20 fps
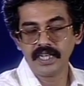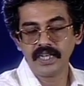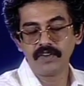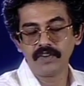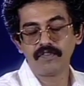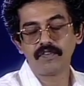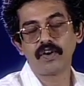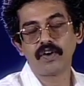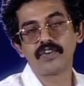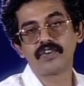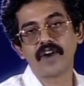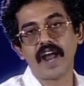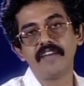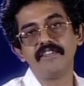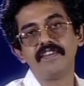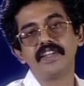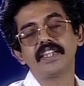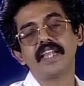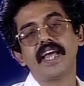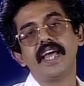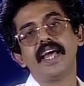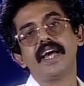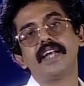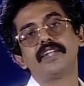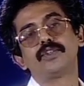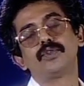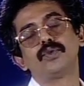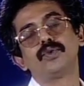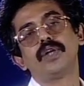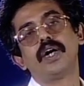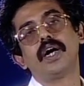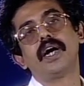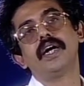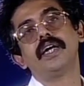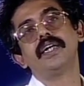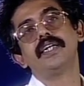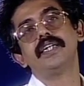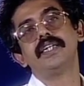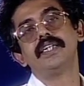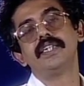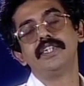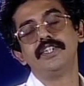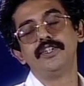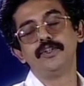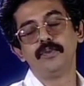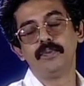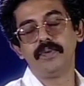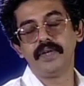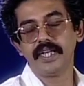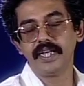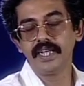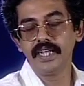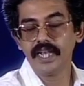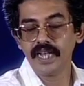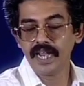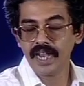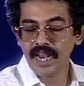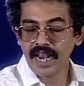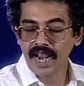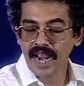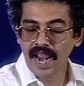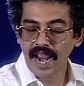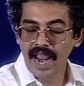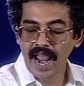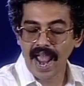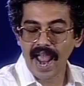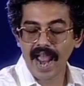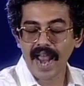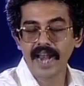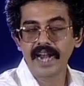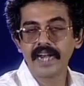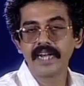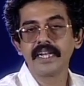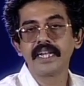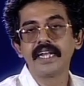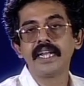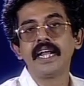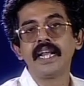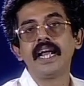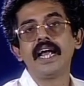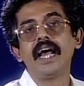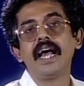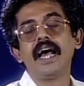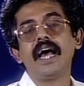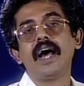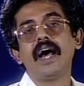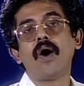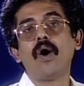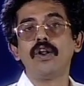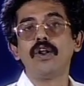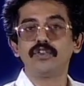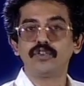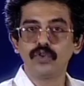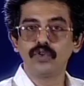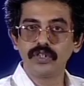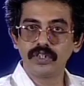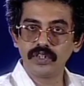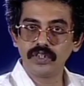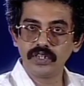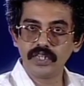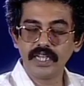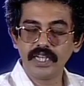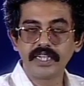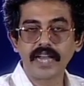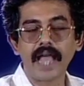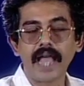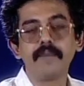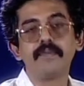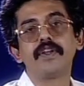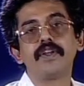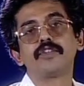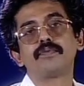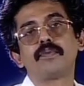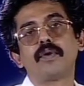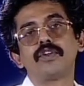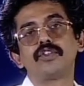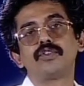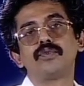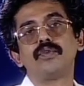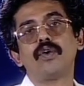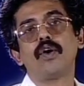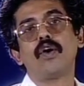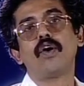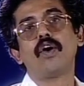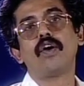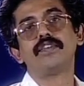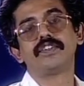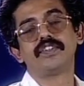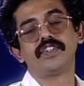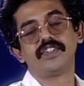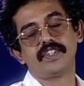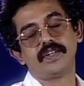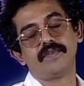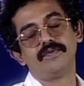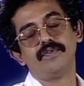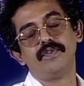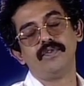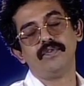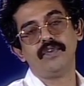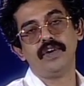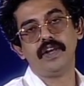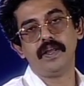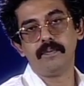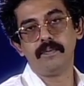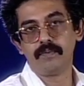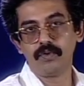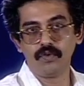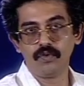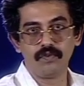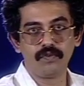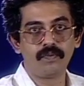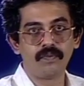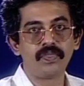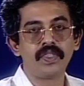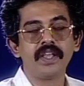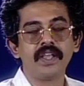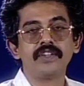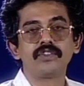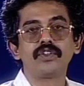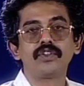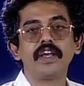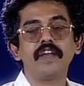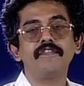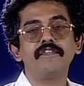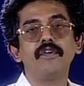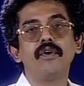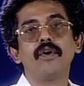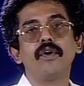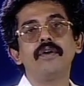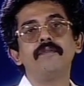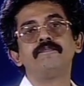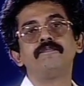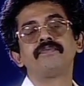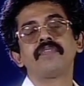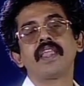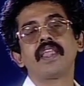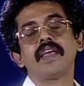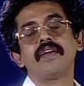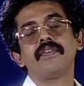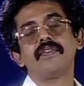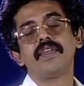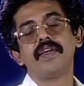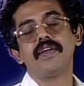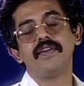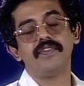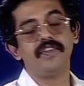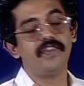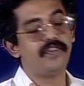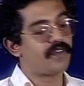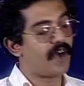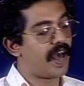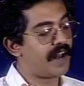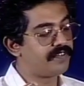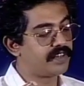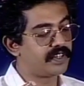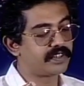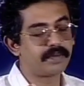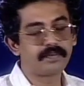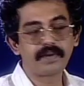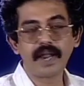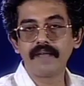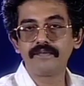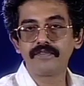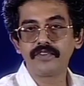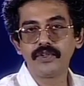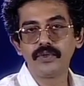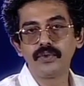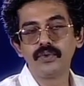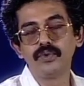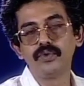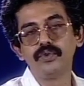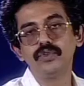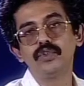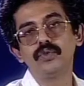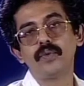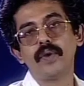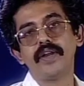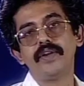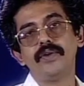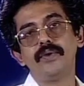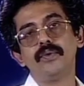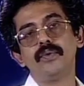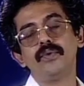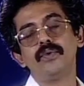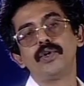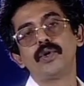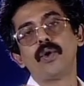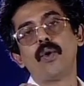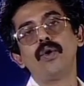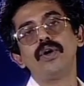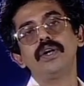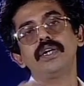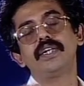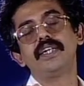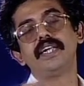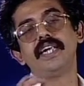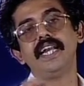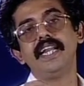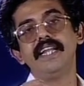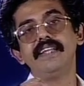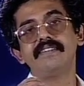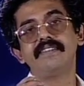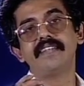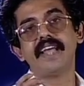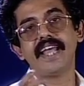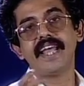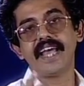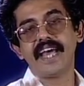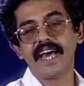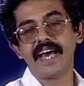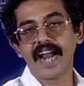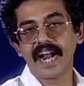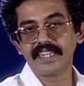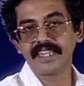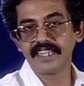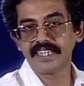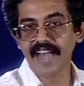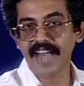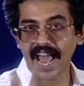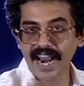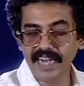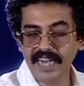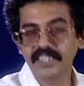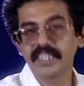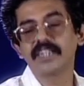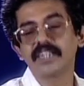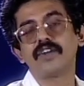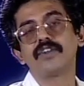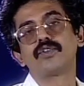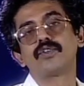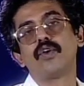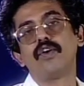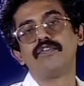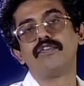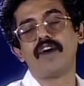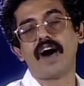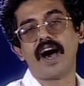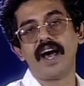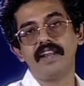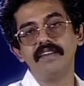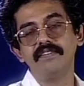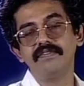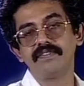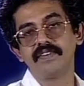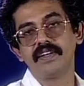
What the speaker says: for driving the air through the tubing, and also the time response of the system will improve. So, therefore, these valves are sometimes used when you do not release the air at the direction control valve.